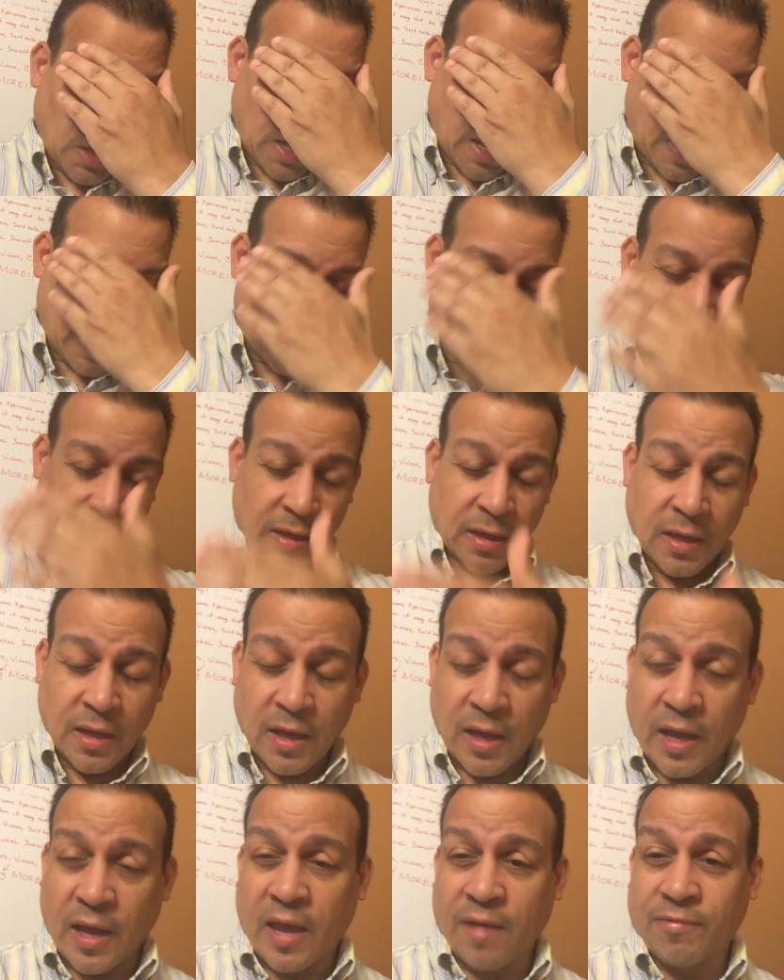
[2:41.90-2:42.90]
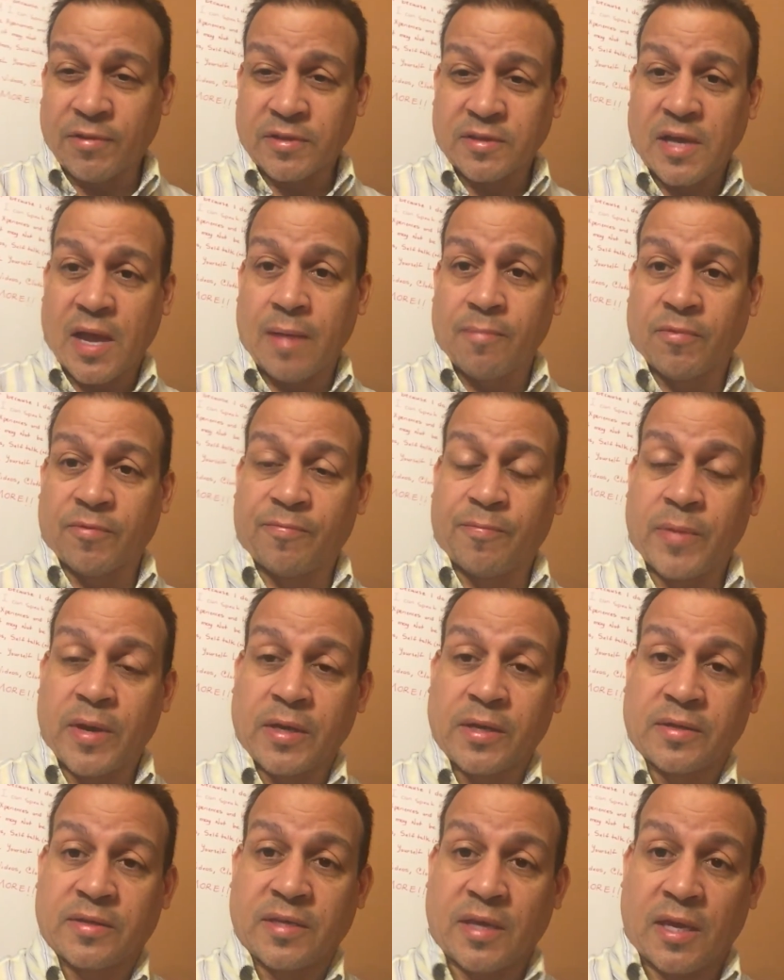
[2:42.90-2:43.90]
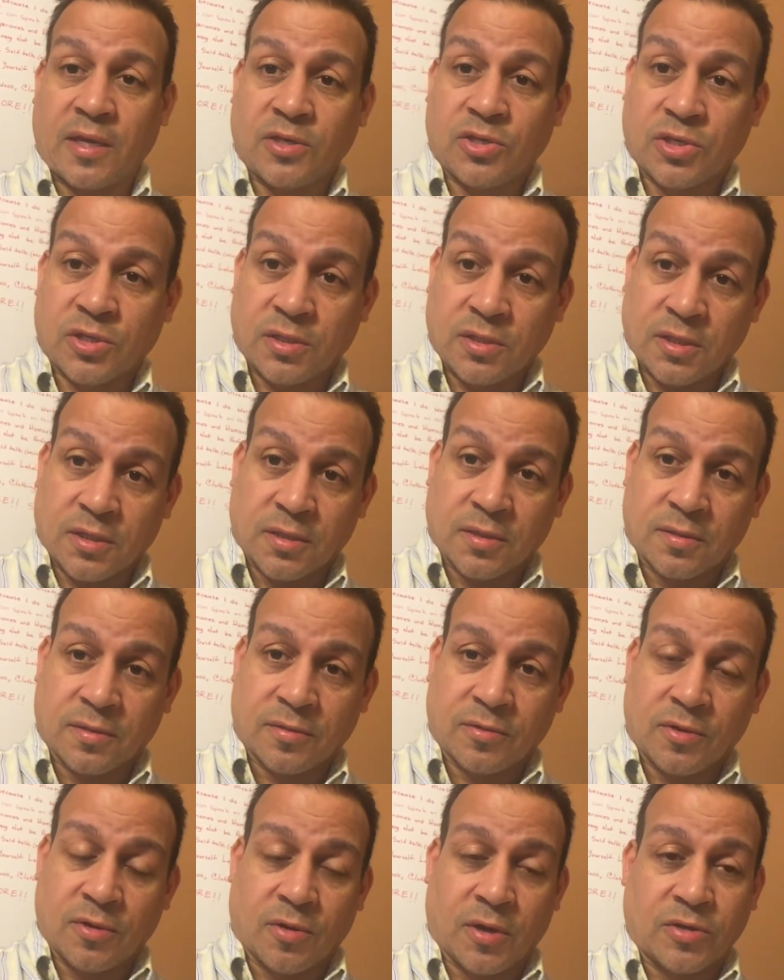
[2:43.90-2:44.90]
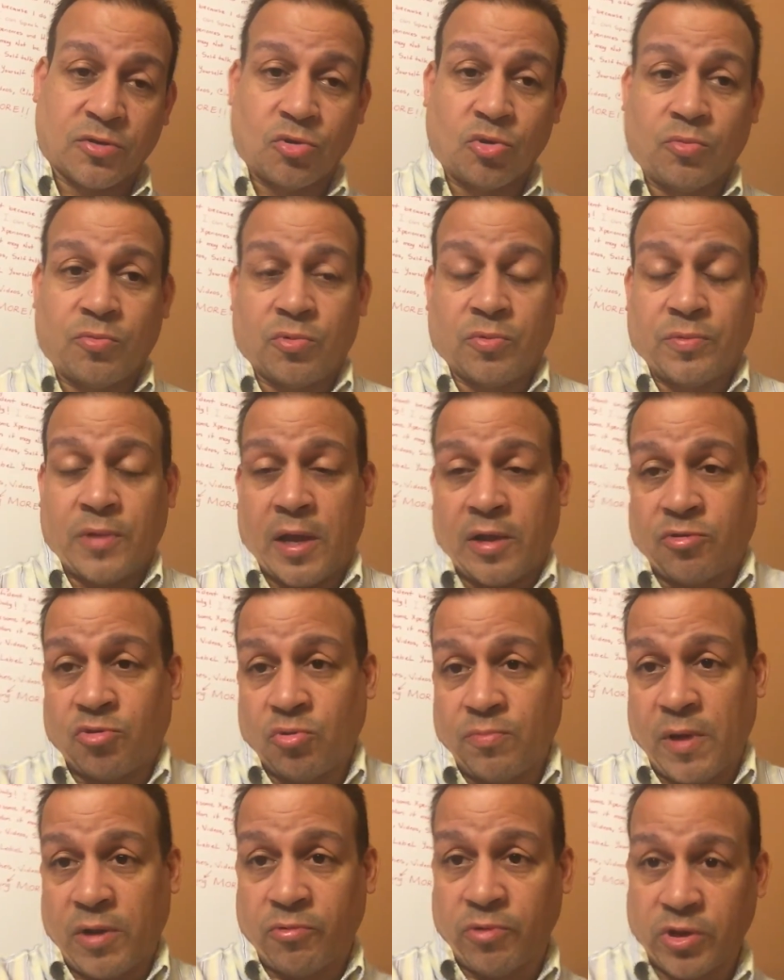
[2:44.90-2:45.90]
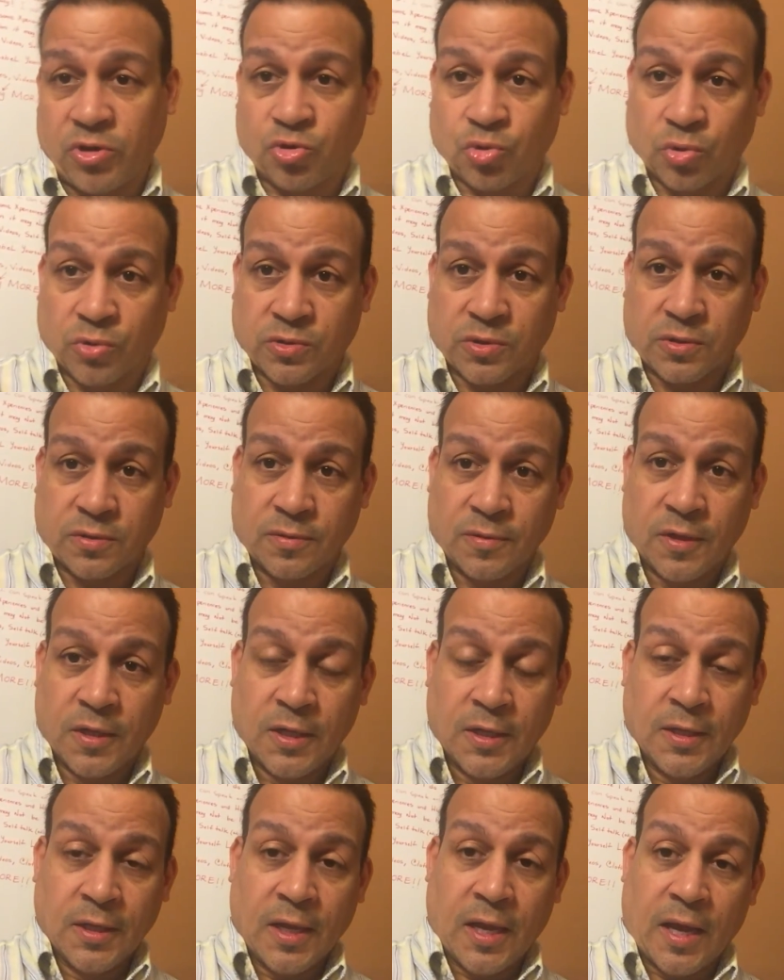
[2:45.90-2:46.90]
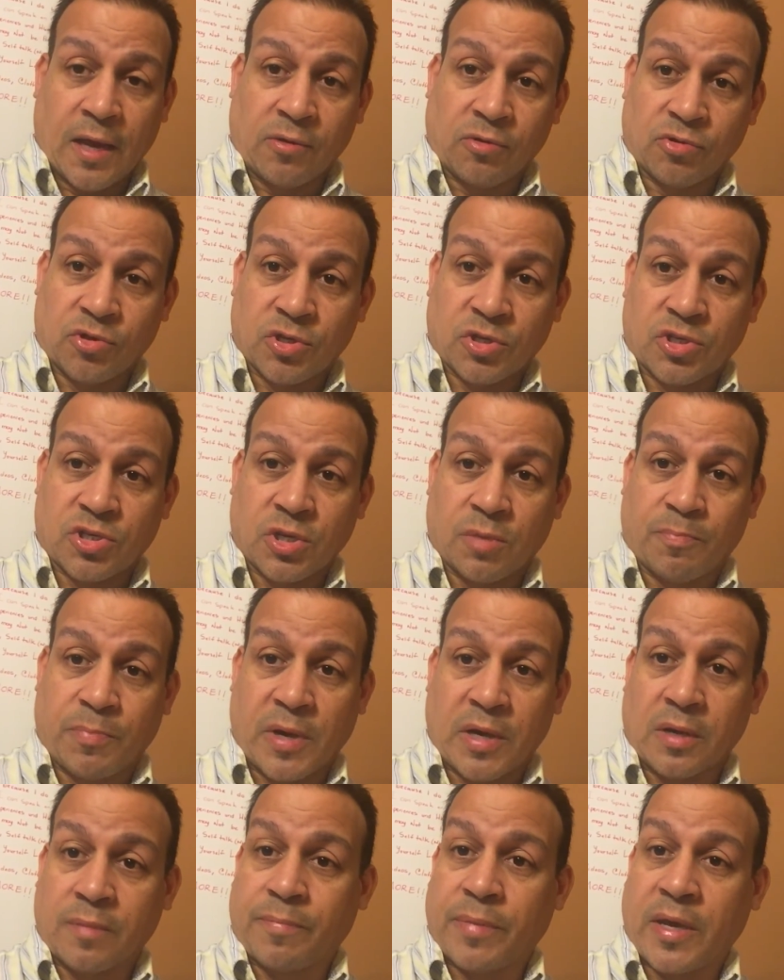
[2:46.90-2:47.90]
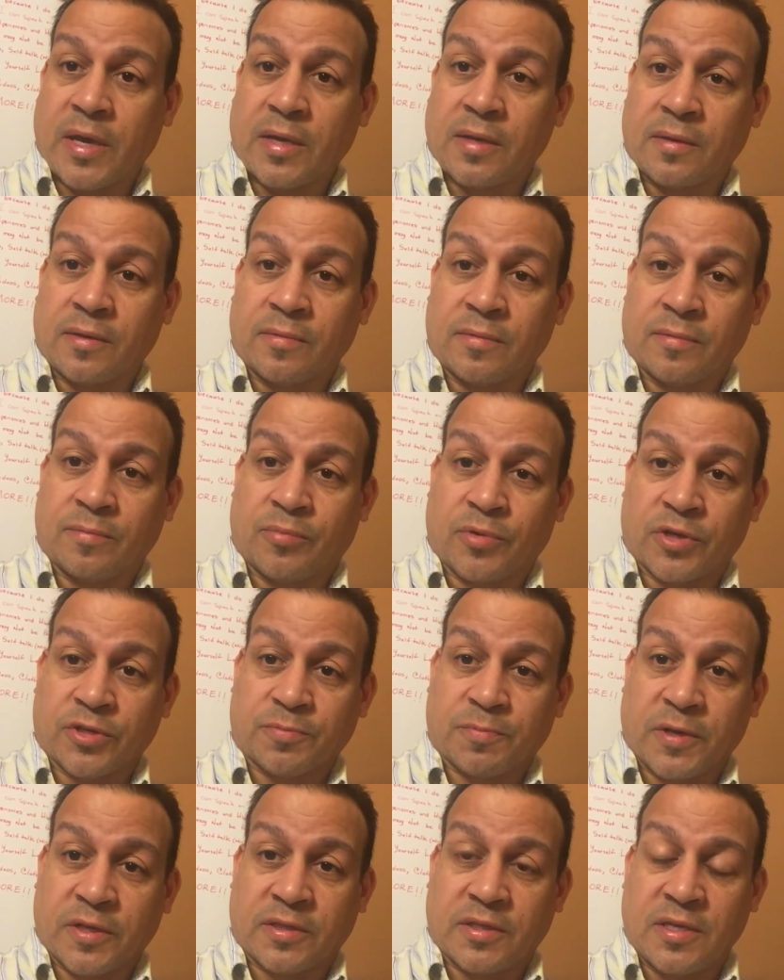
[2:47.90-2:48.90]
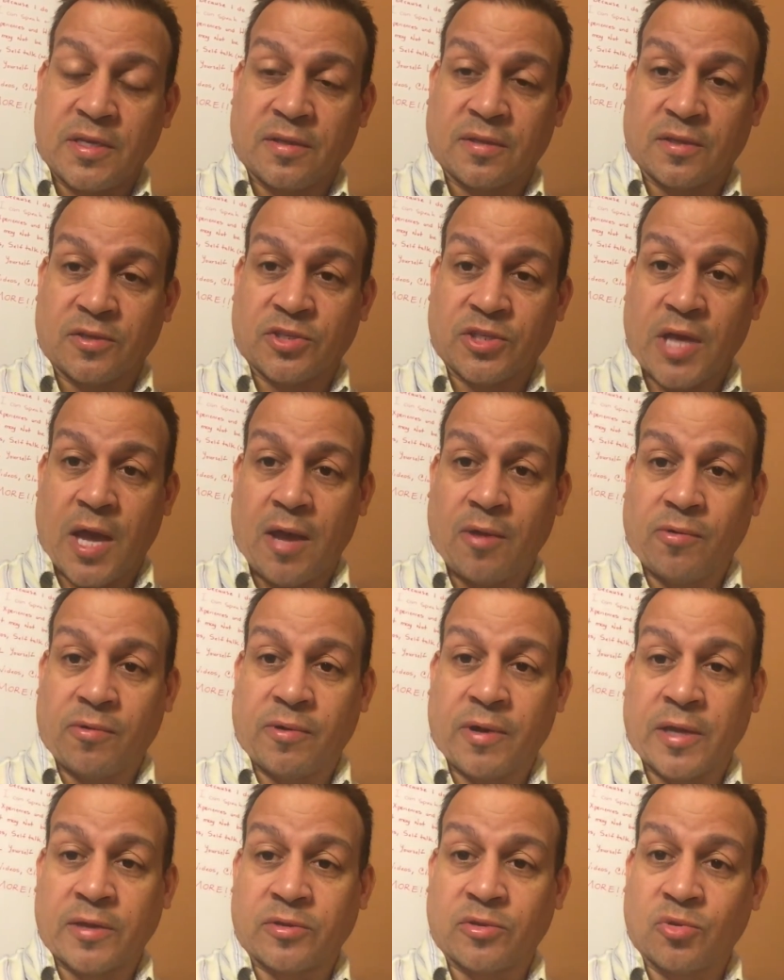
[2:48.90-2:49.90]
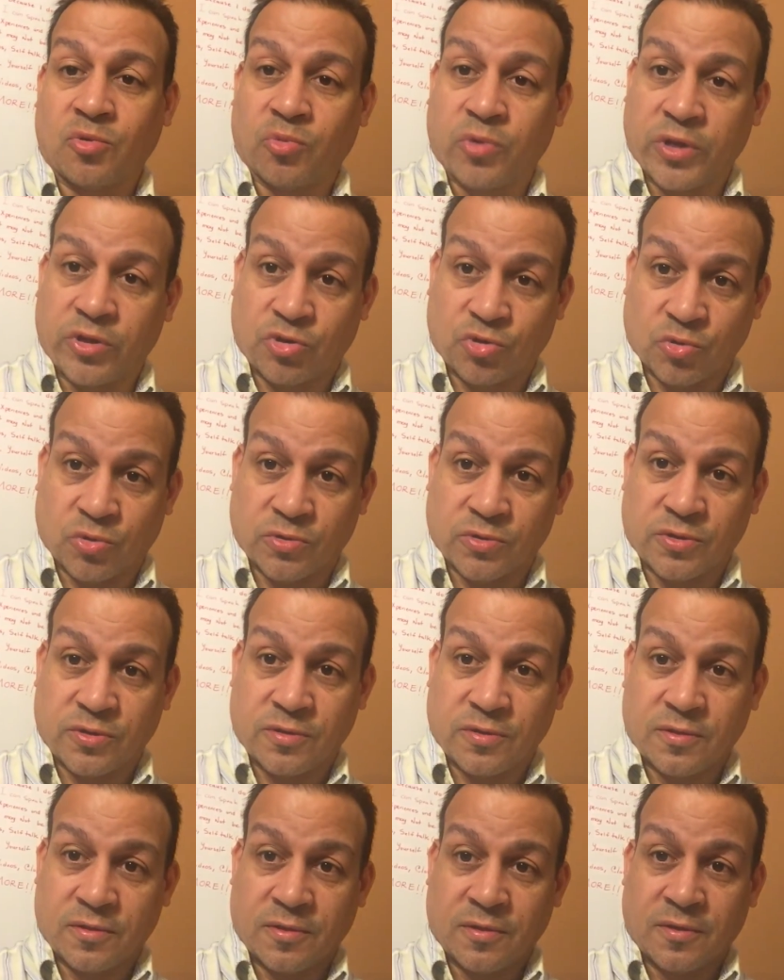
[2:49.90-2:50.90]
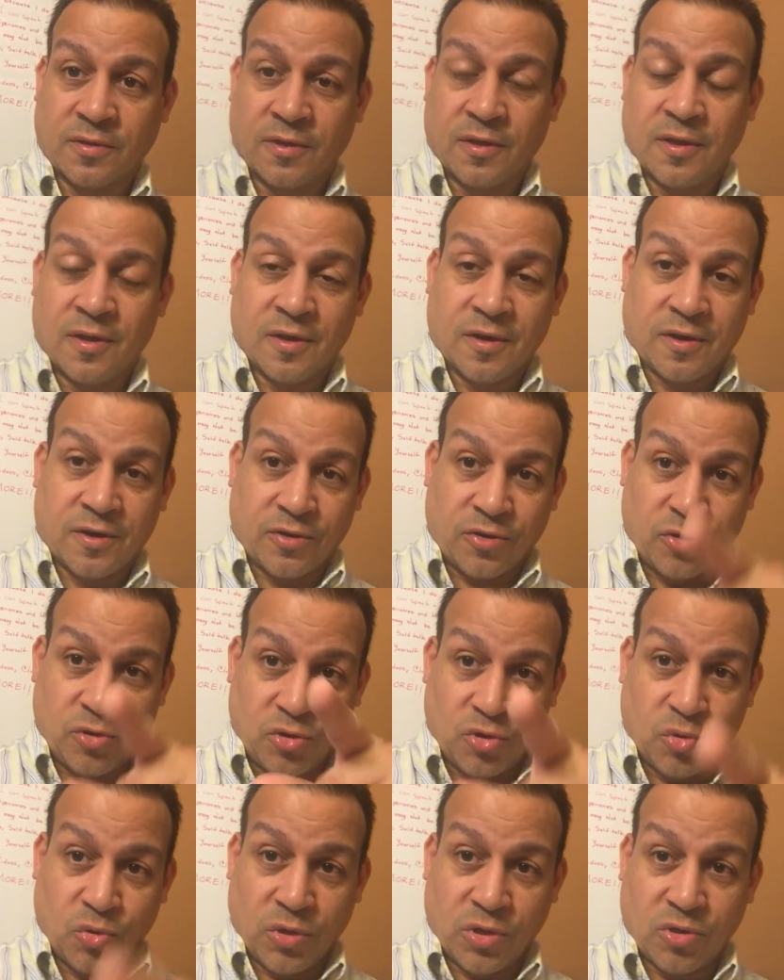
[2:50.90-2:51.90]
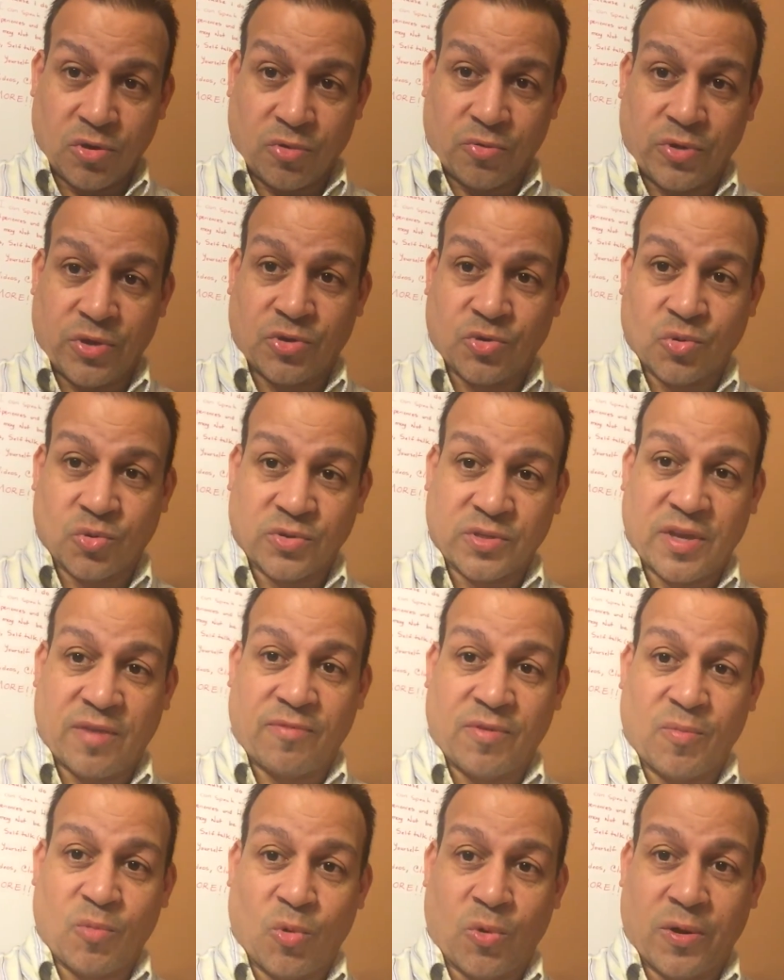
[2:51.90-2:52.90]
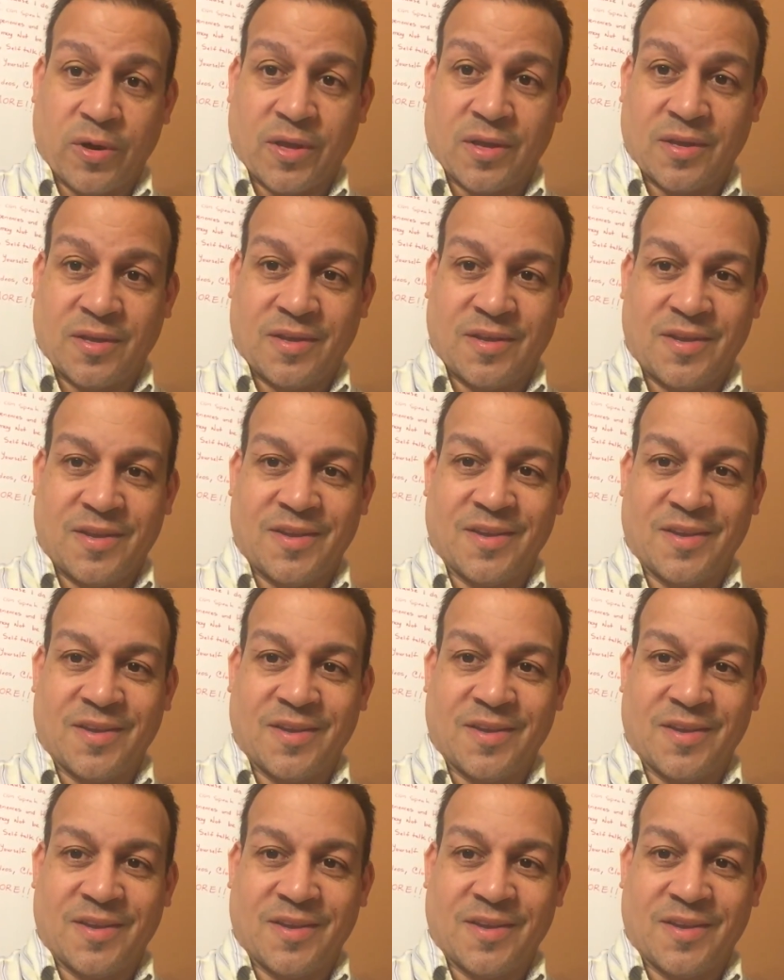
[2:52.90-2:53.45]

I have a time of meditation, and I do my rituals. I don't just jump out of bed and brush my teeth and shower. I do rituals. Are you doing your rituals every morning?